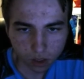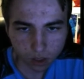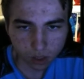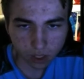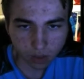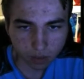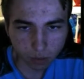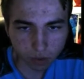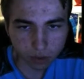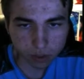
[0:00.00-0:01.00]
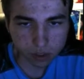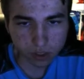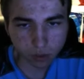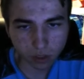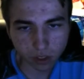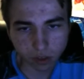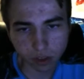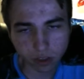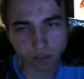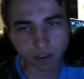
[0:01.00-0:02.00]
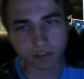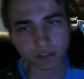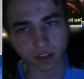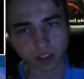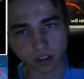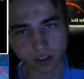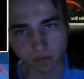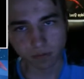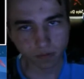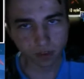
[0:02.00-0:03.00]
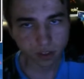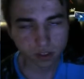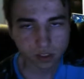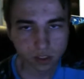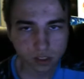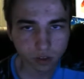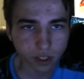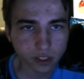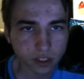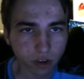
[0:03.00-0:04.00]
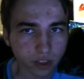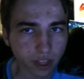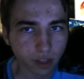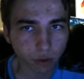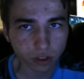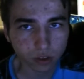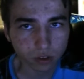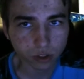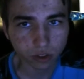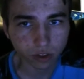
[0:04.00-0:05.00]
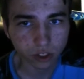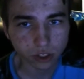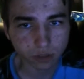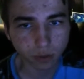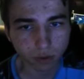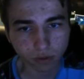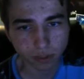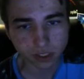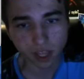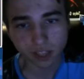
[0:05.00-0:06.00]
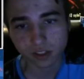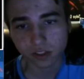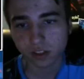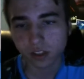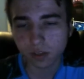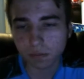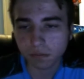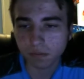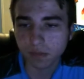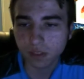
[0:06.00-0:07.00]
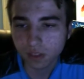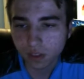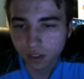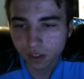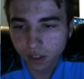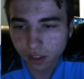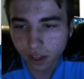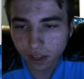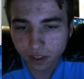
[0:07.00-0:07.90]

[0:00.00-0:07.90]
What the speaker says: Not the end of the world. So we're gonna go 35 to Vanguard. So he needs to go with that critical trigger he just pulled from his last turn. Yep. Okay.